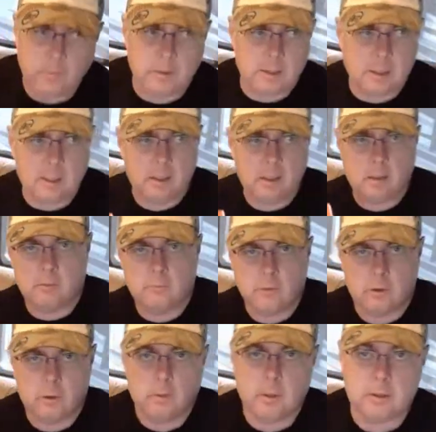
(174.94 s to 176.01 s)
hoping to get an
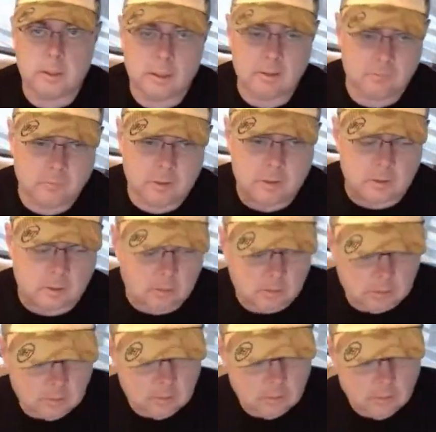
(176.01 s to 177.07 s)
interview with the
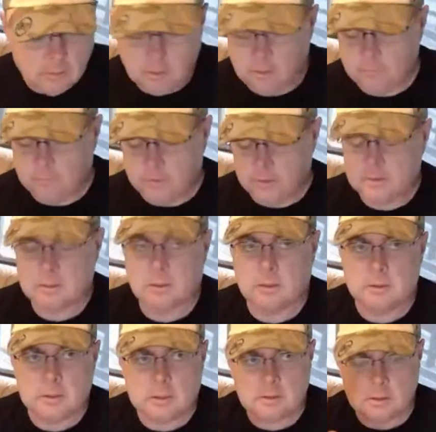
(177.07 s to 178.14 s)
inventor of this,
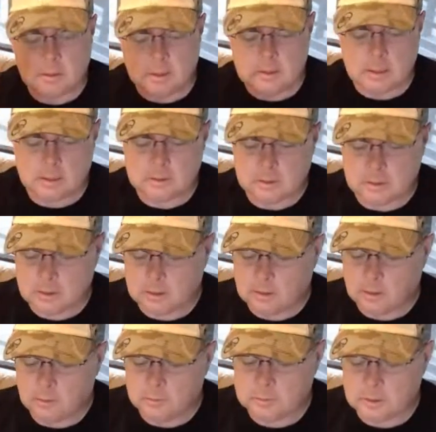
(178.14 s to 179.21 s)
because he's actually that
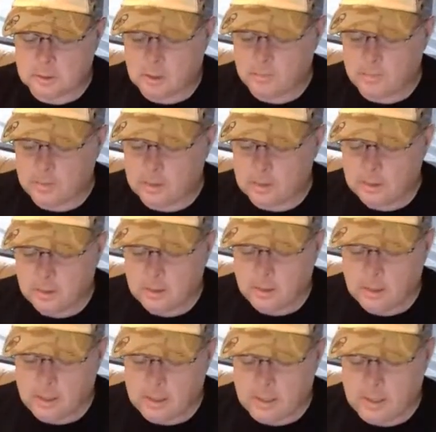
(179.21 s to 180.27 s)
owns the company.
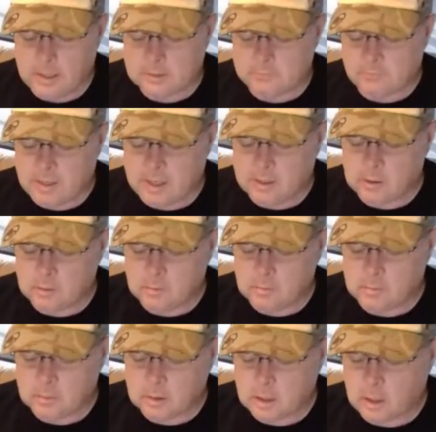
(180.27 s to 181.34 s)
And it's
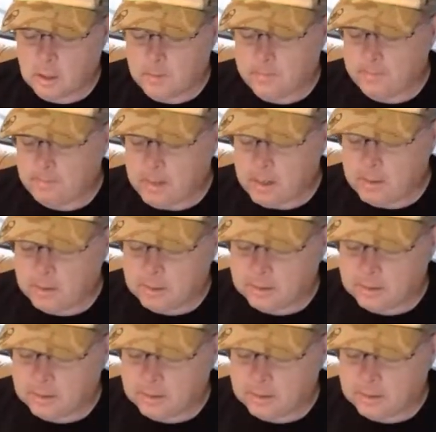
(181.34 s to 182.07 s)
vacuum cup mounted